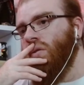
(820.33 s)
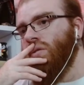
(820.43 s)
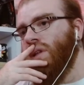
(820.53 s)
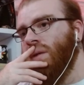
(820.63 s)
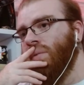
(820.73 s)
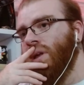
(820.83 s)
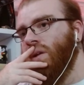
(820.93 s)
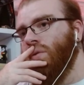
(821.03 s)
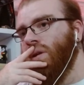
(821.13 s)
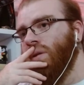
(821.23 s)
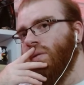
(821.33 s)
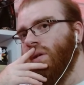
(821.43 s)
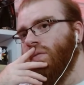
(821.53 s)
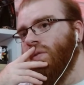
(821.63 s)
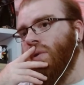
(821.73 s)
Don't tell me you will.
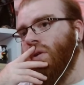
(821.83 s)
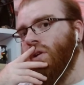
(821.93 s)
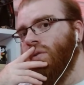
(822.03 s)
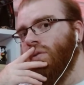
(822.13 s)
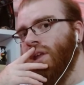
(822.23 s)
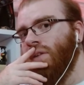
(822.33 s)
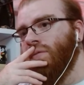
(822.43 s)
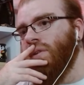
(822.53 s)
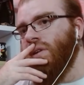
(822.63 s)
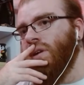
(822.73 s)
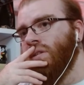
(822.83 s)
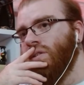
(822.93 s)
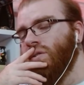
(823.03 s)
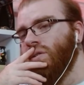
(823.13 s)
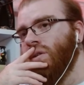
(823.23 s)
No, from now on you will have
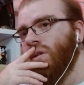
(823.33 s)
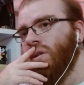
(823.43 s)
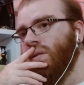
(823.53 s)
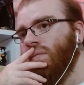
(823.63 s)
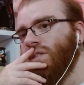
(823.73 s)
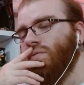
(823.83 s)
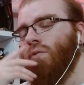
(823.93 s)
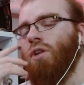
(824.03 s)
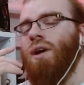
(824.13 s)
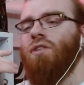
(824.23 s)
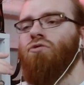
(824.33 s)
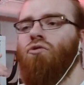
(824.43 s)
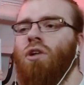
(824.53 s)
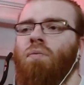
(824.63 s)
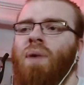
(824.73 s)
seizures. Because when you are
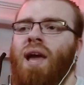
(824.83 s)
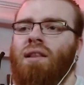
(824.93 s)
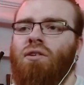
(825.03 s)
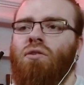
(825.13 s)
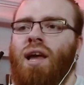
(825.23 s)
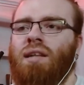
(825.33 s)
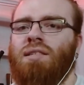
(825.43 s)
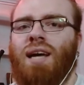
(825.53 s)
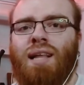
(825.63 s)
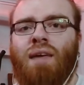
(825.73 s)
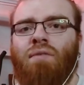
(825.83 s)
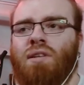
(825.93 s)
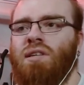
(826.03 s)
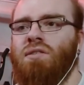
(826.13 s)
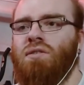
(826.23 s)
through a lot of pain, you can start
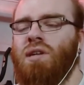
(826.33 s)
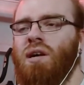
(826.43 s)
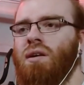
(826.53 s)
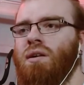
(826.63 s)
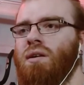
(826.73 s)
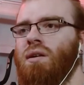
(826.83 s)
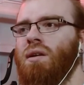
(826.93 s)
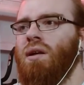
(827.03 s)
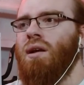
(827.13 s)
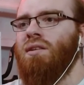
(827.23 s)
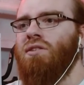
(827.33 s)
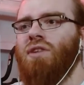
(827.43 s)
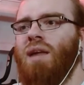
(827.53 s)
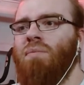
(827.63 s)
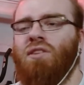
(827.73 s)
having seizures, yeah?
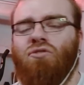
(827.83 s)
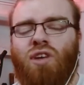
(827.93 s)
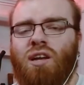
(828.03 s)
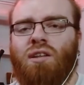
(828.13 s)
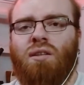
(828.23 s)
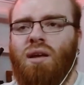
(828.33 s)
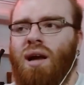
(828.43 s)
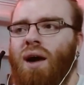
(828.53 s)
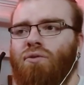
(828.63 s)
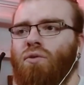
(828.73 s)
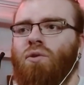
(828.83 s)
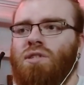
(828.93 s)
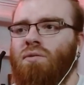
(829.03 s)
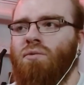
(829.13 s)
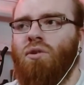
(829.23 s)
Seizures can be triggered
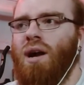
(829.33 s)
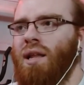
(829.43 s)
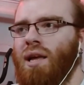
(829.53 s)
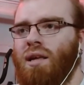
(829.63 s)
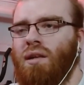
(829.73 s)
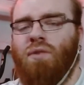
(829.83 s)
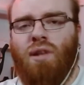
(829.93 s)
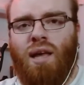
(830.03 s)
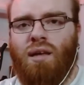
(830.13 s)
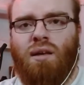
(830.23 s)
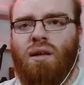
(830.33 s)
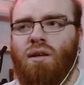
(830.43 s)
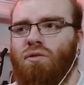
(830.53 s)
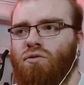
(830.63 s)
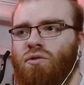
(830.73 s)
afterwards when you are like, even like
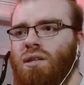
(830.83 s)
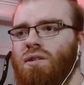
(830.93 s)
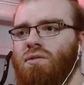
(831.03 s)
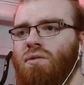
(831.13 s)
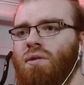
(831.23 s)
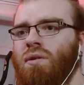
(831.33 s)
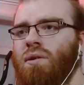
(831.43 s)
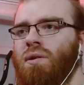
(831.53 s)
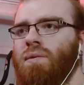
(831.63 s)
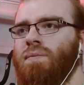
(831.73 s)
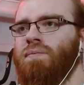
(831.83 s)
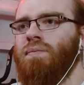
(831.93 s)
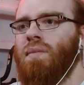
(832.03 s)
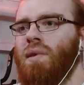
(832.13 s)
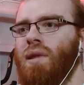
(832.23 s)
30 years old.
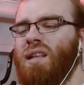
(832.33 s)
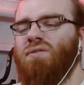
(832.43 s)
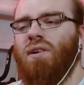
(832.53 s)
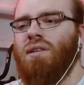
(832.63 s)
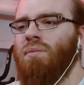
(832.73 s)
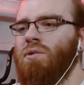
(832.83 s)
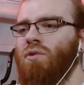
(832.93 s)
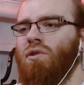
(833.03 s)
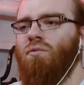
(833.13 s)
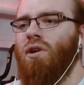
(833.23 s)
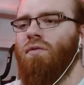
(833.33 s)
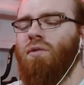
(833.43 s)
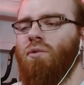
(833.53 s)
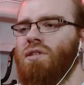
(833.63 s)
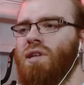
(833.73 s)
That's fucked up. It's one of
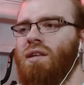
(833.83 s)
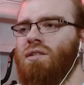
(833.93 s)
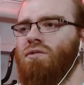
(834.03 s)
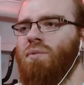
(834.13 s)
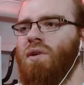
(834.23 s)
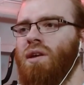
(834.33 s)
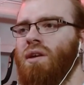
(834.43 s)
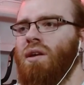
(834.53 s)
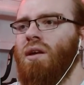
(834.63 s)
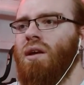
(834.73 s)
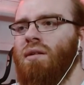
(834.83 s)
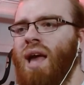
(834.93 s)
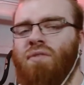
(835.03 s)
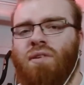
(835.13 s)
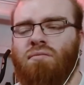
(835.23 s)
the worst things to be
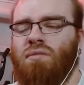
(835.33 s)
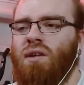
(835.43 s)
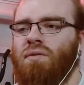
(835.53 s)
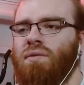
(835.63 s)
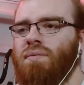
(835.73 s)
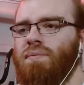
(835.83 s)
having, kind of.